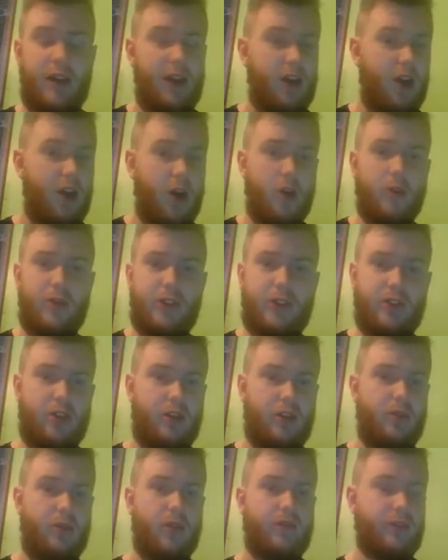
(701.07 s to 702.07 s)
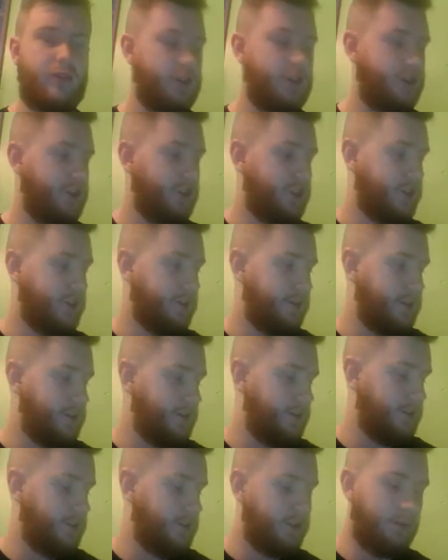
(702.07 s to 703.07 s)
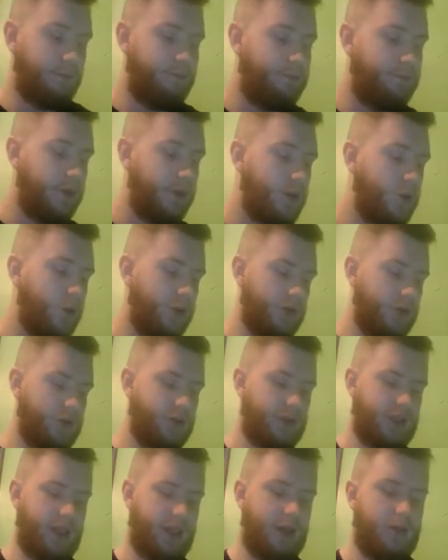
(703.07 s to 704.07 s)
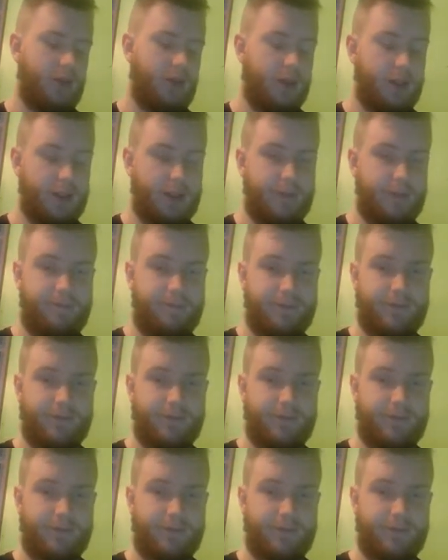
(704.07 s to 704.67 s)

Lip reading: all these sort of moves are just to blow through its counters.